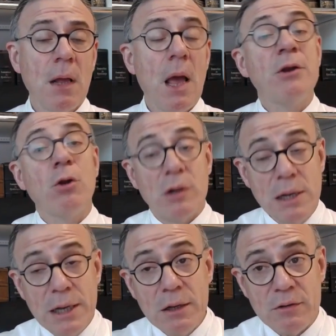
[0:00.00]
And at
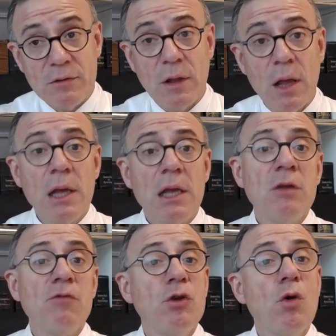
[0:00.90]
least,
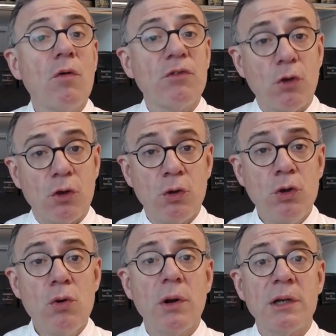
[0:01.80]
in view of the
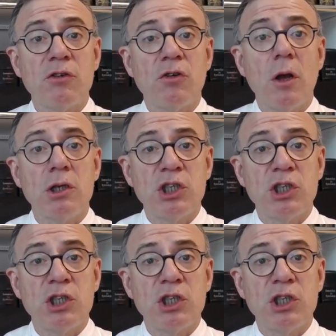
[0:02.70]
current uh,